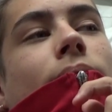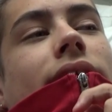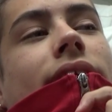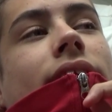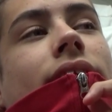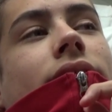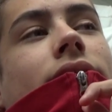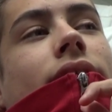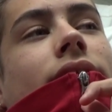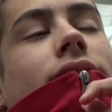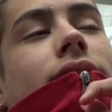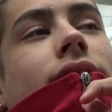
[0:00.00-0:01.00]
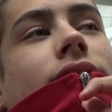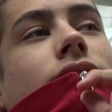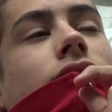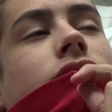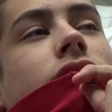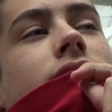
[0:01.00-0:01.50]
we had the idea
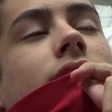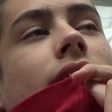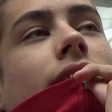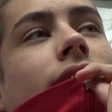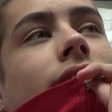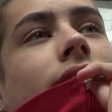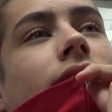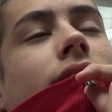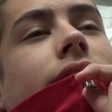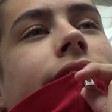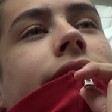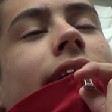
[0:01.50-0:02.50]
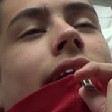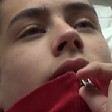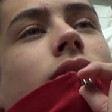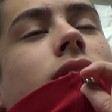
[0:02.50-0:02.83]
to just like eat out